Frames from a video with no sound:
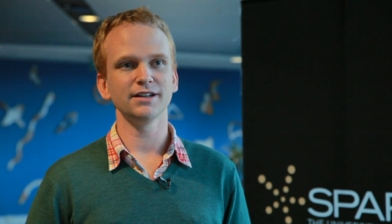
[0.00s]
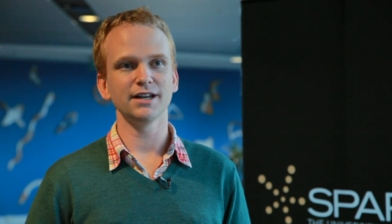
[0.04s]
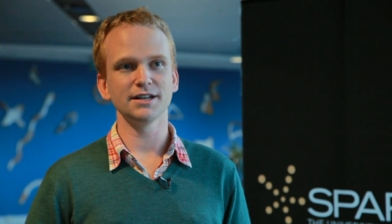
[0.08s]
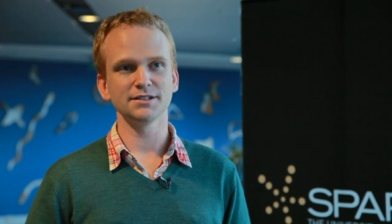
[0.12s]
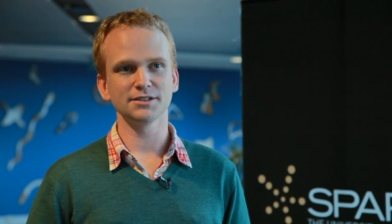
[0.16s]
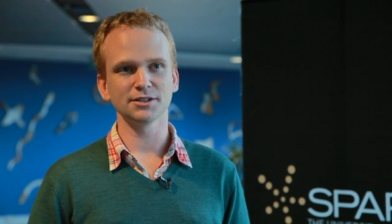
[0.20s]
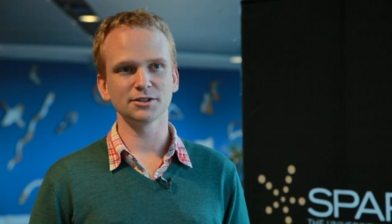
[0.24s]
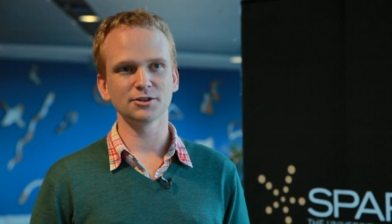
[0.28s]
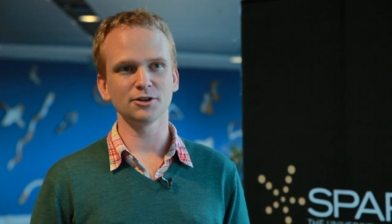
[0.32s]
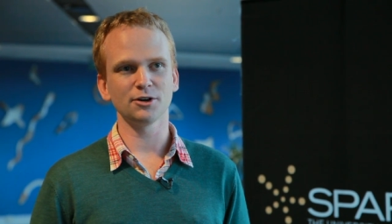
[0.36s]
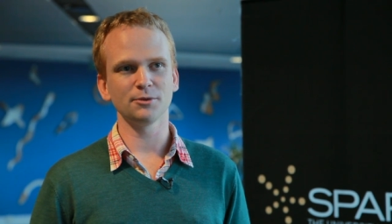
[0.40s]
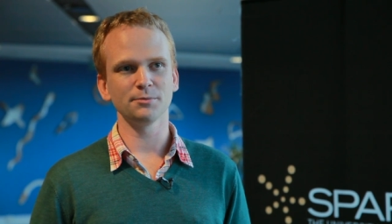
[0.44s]
as
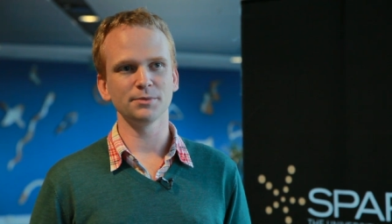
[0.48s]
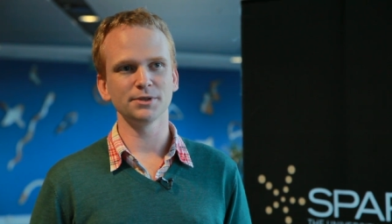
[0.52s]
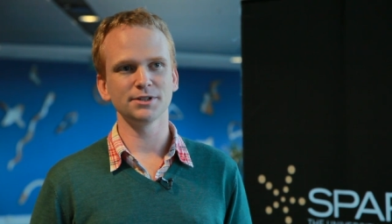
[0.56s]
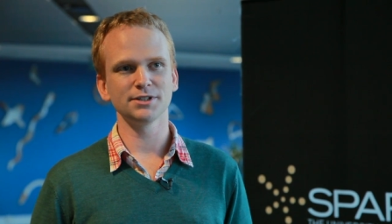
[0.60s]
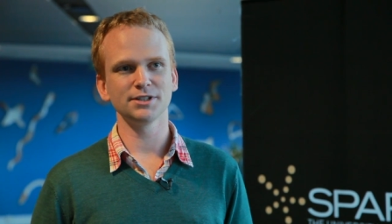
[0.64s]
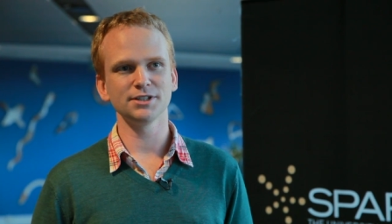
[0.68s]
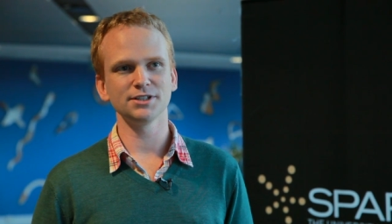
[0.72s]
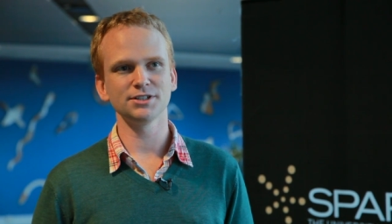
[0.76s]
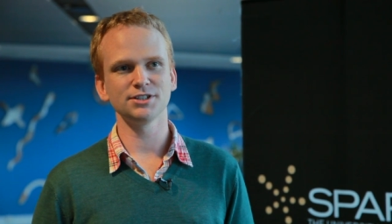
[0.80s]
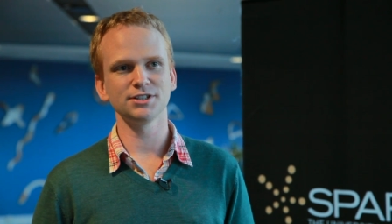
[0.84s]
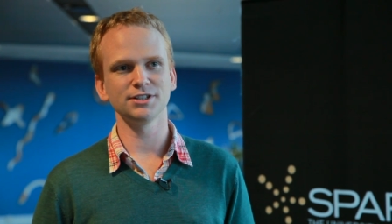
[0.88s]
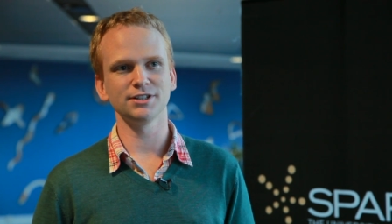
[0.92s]
a
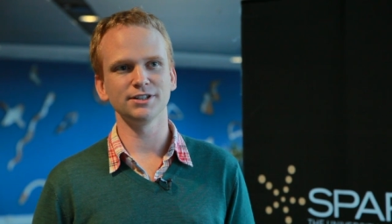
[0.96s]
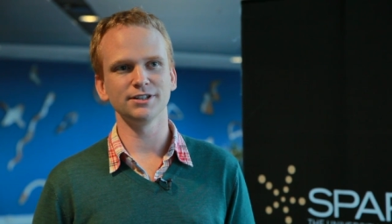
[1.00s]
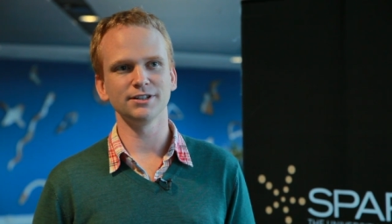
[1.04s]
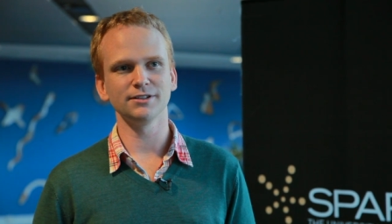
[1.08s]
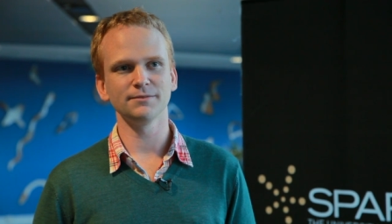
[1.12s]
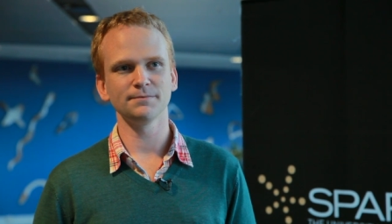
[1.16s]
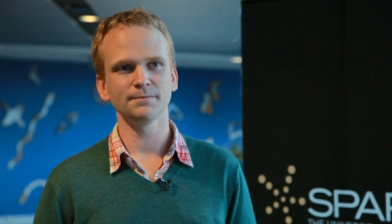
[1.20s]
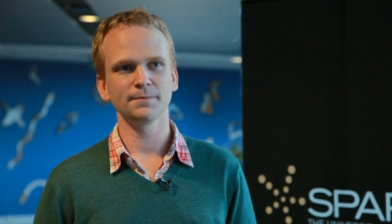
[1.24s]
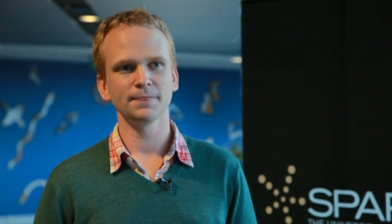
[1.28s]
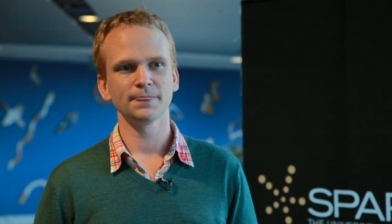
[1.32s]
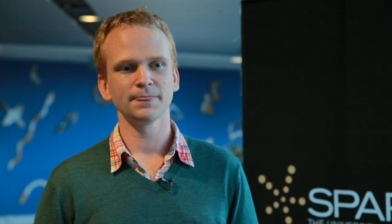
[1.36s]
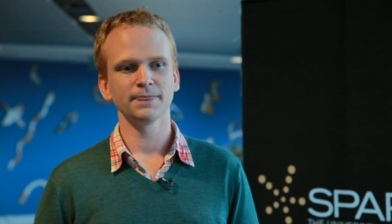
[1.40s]

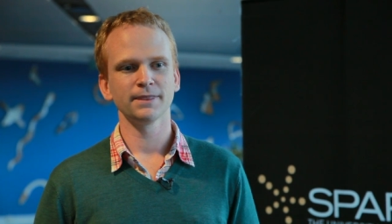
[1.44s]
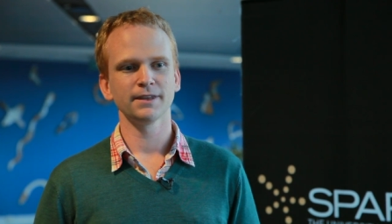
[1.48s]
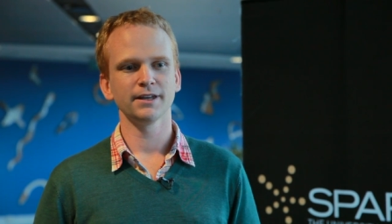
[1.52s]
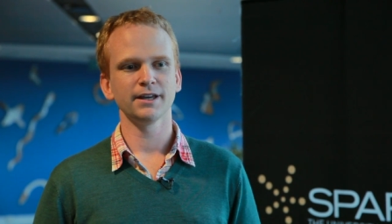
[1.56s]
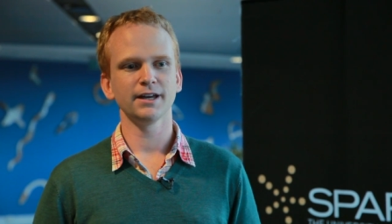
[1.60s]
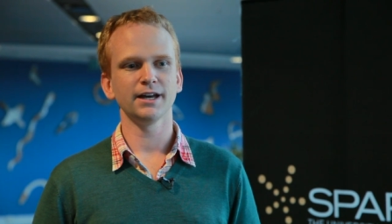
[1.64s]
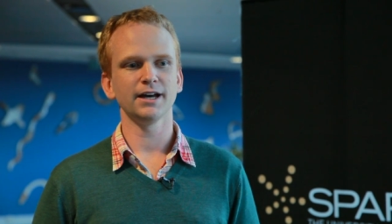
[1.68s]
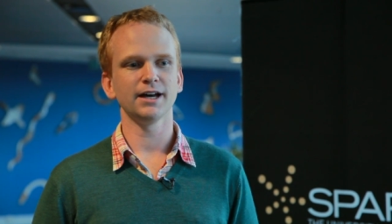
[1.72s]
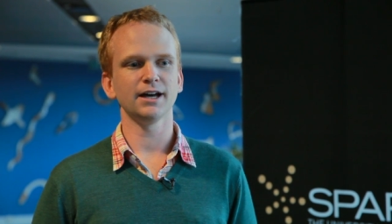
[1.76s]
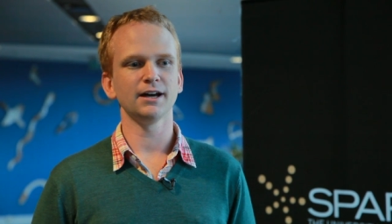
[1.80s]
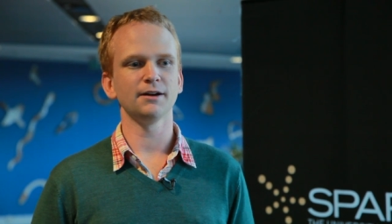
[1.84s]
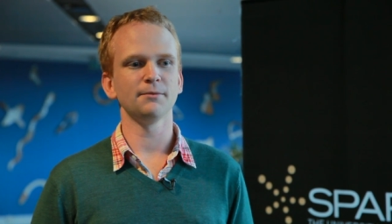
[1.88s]
competition
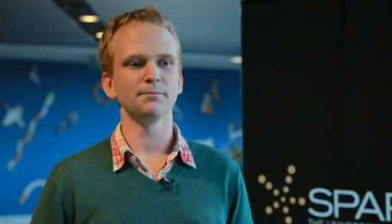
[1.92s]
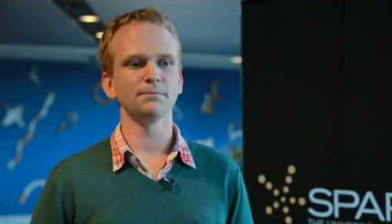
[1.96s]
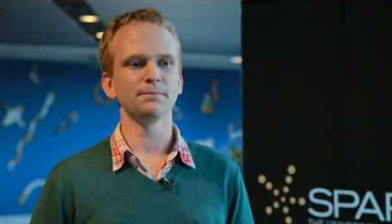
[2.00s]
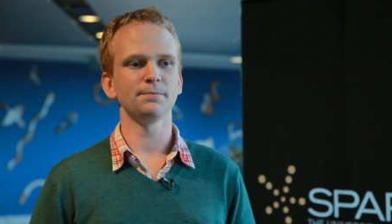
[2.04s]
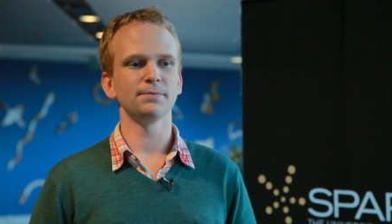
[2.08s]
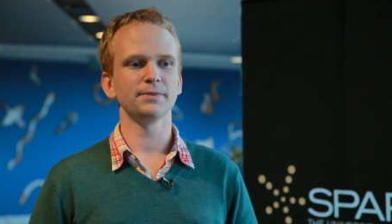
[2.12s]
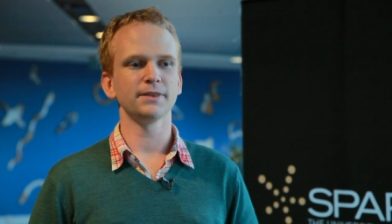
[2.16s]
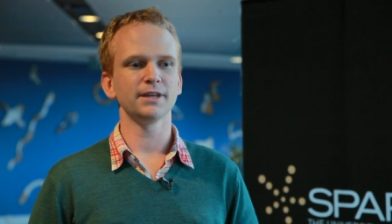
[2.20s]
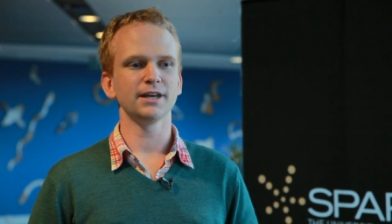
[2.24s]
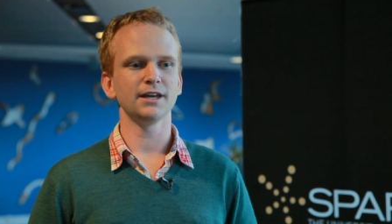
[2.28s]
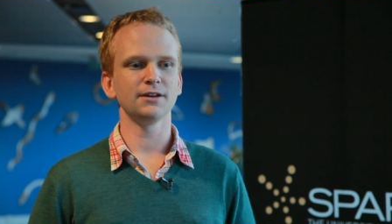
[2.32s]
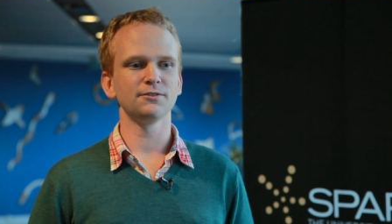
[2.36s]

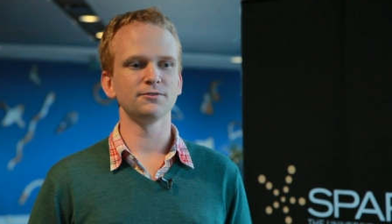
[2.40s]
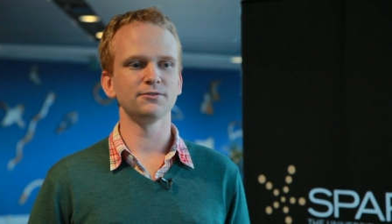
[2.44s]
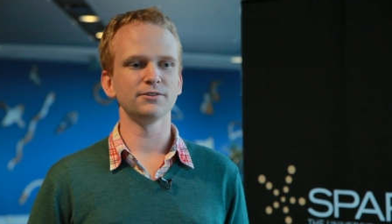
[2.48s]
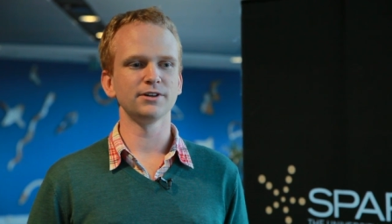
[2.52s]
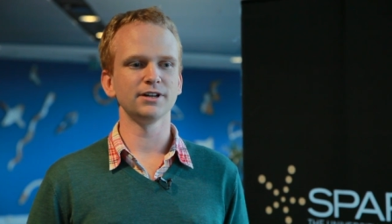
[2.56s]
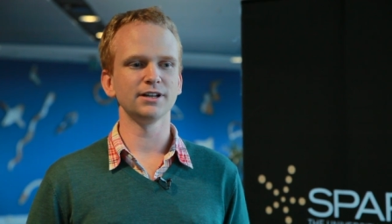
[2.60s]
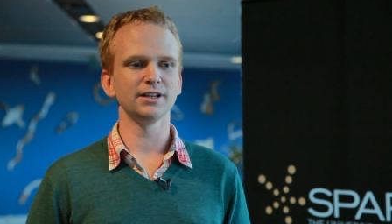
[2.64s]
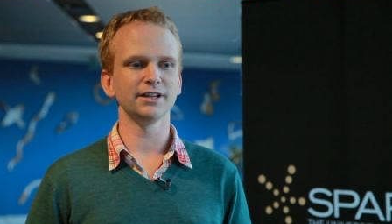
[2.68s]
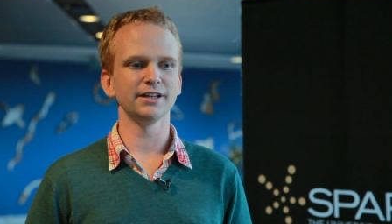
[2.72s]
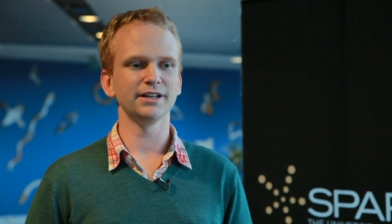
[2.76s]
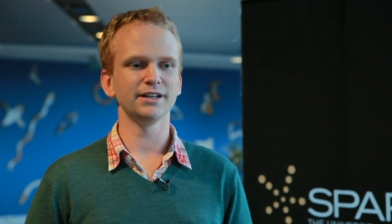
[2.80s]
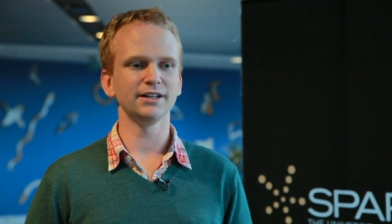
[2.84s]
um, and
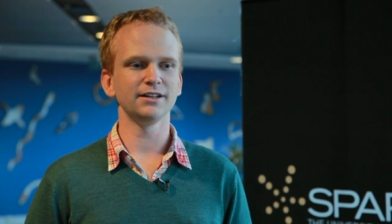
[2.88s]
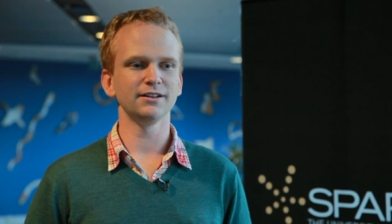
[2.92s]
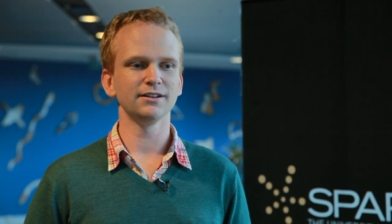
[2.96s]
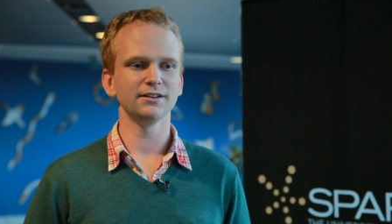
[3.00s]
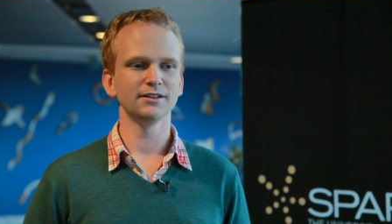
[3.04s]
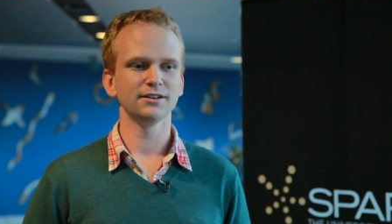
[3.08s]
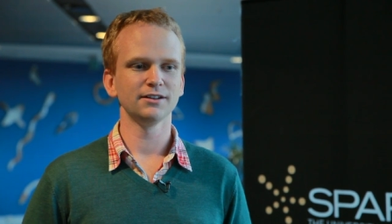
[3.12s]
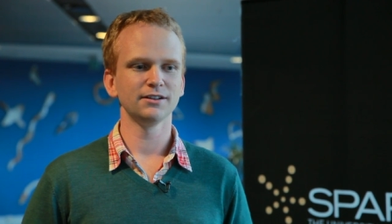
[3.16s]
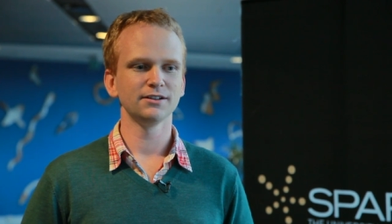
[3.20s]
really